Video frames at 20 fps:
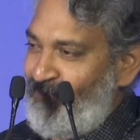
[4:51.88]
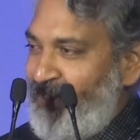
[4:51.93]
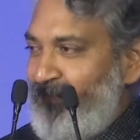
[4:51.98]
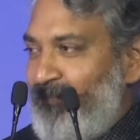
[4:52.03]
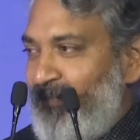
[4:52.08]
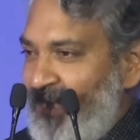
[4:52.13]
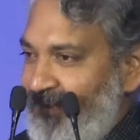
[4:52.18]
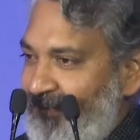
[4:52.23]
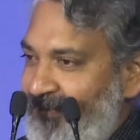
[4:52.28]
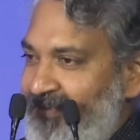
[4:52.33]
5
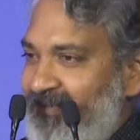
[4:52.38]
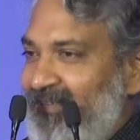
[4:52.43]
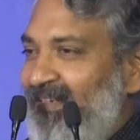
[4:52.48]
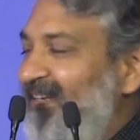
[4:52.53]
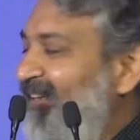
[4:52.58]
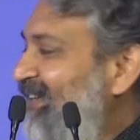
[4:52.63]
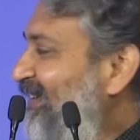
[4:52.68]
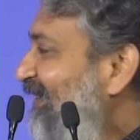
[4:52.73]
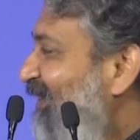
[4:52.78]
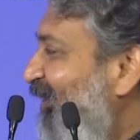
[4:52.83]
months.
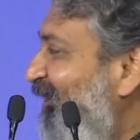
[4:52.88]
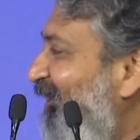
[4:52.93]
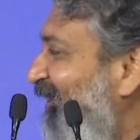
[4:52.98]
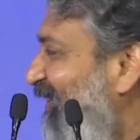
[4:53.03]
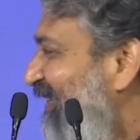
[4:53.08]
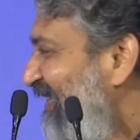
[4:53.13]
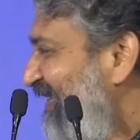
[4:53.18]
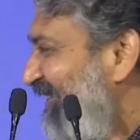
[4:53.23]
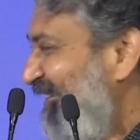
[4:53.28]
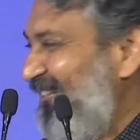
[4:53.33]

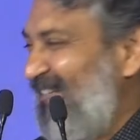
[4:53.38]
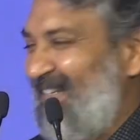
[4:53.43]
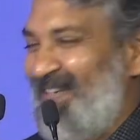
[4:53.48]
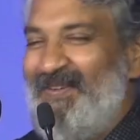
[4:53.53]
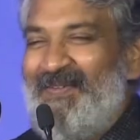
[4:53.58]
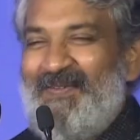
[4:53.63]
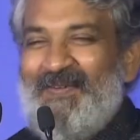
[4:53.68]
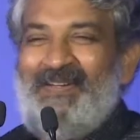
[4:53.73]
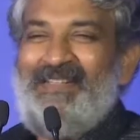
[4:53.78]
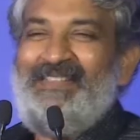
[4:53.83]

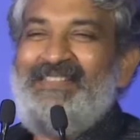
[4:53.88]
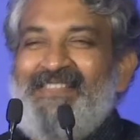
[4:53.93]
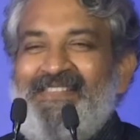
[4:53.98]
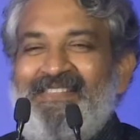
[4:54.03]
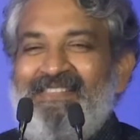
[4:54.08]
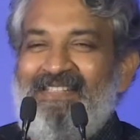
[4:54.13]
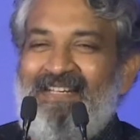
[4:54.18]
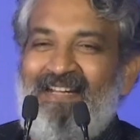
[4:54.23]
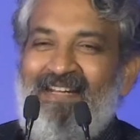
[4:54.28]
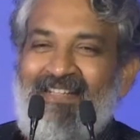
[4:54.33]
No.
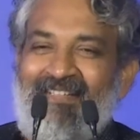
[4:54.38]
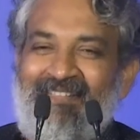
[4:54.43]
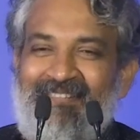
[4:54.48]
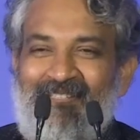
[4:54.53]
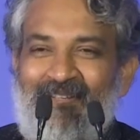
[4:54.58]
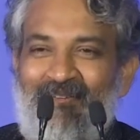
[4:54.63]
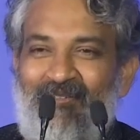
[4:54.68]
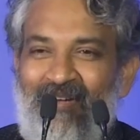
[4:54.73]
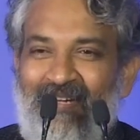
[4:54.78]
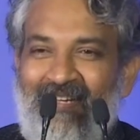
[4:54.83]

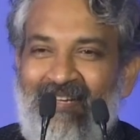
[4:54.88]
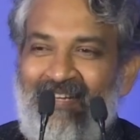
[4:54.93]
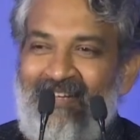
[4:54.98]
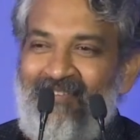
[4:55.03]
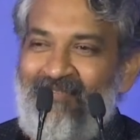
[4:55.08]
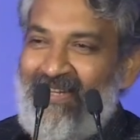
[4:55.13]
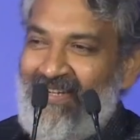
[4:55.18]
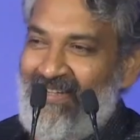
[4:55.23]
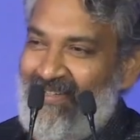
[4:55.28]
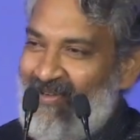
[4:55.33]
So
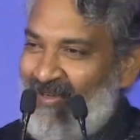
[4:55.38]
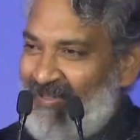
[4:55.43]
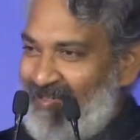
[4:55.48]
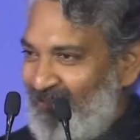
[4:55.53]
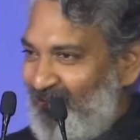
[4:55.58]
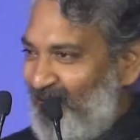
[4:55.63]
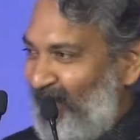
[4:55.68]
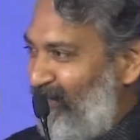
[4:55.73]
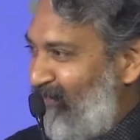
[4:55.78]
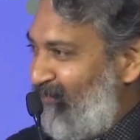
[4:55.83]
finally, when I got a
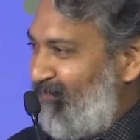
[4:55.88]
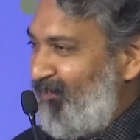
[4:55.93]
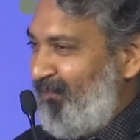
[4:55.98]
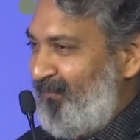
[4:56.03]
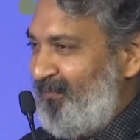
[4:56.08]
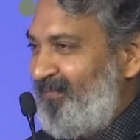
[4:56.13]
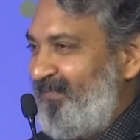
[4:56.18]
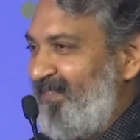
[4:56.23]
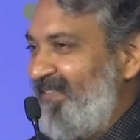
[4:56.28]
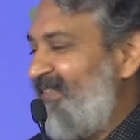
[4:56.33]
call
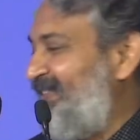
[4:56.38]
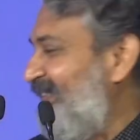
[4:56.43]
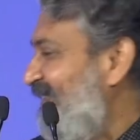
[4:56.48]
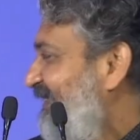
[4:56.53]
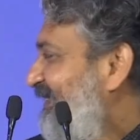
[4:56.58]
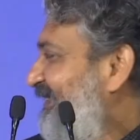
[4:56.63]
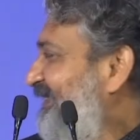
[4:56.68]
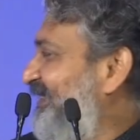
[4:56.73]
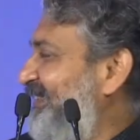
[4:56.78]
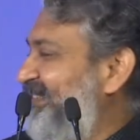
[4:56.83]
from
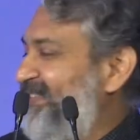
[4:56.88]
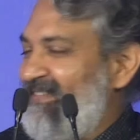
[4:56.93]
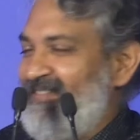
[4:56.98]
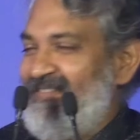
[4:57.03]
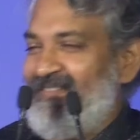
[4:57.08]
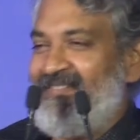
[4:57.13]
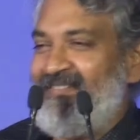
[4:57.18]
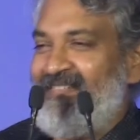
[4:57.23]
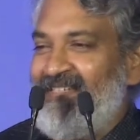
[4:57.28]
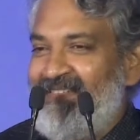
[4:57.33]

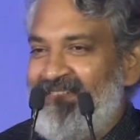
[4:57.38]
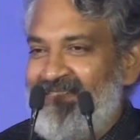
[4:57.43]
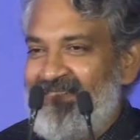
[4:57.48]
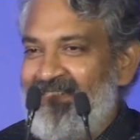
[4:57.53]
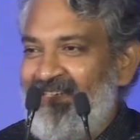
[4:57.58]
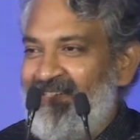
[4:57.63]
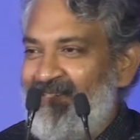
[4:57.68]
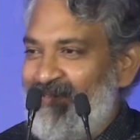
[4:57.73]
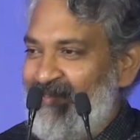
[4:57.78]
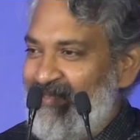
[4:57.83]

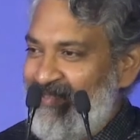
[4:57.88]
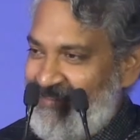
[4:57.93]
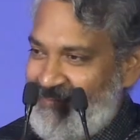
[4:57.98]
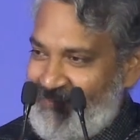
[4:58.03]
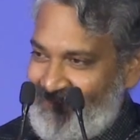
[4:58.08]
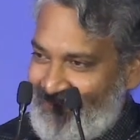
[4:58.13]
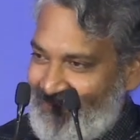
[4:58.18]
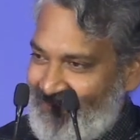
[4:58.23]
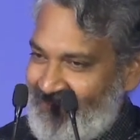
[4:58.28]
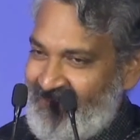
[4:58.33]
Satish Garu
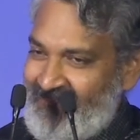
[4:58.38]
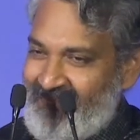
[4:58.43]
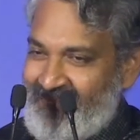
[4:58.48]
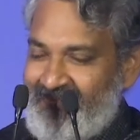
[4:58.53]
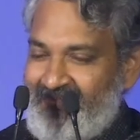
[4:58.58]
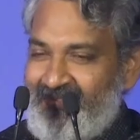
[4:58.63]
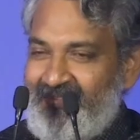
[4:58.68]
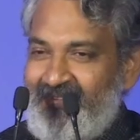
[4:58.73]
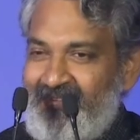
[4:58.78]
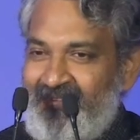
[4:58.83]
that
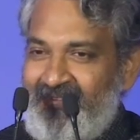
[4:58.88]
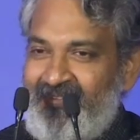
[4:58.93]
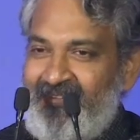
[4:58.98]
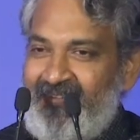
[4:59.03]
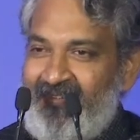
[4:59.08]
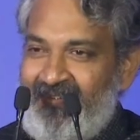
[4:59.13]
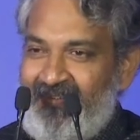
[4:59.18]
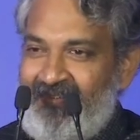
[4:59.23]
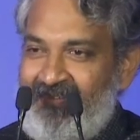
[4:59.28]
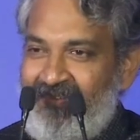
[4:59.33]

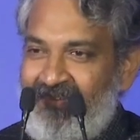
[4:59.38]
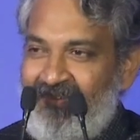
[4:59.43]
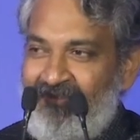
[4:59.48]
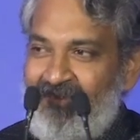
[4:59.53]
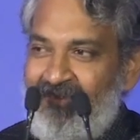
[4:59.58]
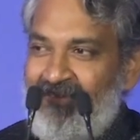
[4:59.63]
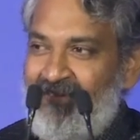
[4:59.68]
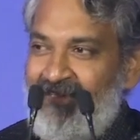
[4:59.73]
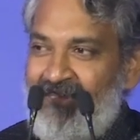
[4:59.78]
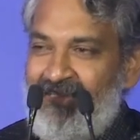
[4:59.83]

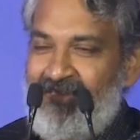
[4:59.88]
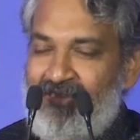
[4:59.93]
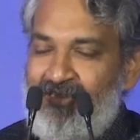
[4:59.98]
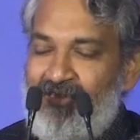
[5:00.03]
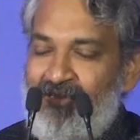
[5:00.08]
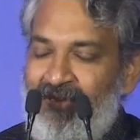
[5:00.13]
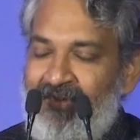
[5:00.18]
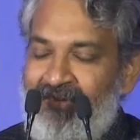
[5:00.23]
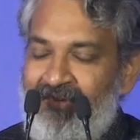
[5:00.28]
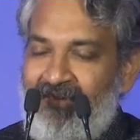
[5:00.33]
Ravi Garu has
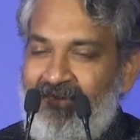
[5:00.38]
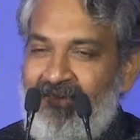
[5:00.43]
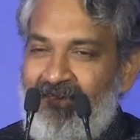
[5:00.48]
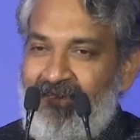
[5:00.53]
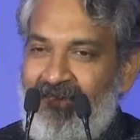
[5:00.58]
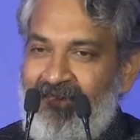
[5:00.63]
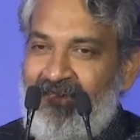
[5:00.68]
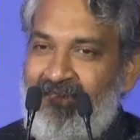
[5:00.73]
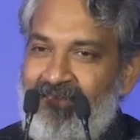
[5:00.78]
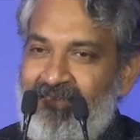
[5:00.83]
joined
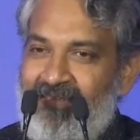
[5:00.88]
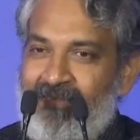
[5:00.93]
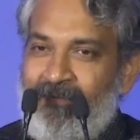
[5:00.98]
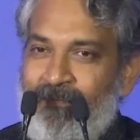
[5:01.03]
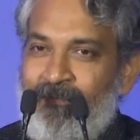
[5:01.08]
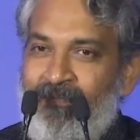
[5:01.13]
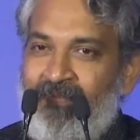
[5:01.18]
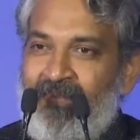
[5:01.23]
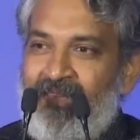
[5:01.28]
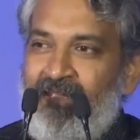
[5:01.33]
hands,
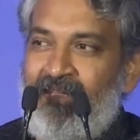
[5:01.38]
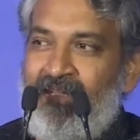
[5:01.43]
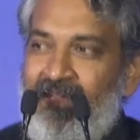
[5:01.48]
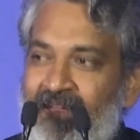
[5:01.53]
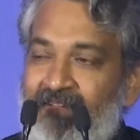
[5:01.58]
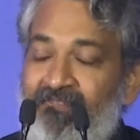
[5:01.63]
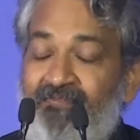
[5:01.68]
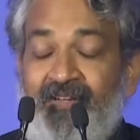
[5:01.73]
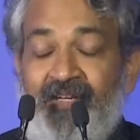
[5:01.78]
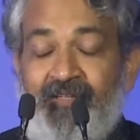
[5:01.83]

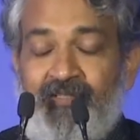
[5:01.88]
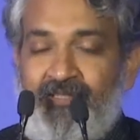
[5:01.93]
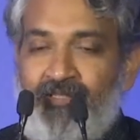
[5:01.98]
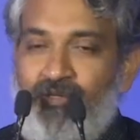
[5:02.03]
I felt